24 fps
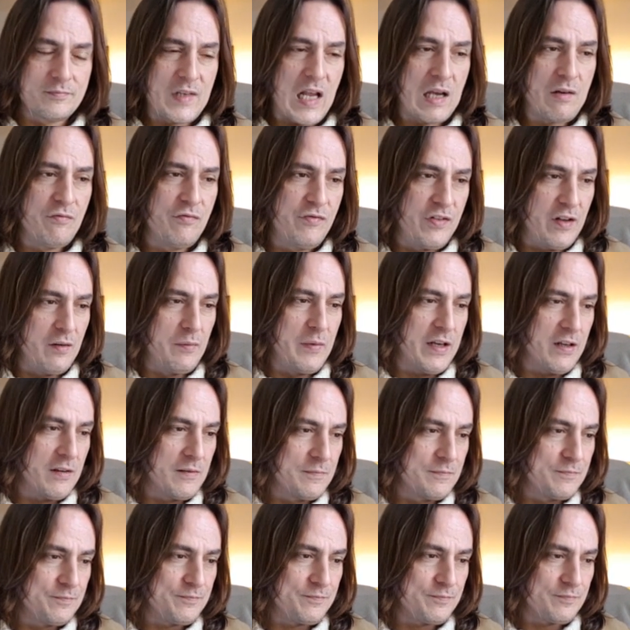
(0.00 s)
I'm filming.
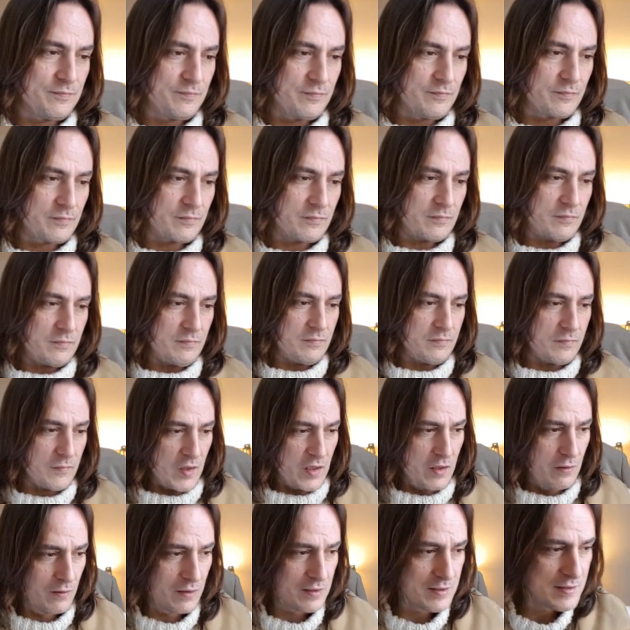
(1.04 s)

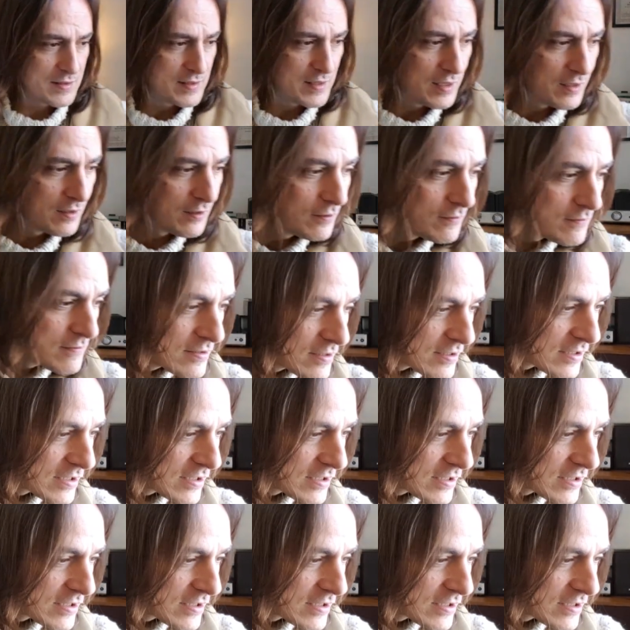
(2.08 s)
You want to say hello?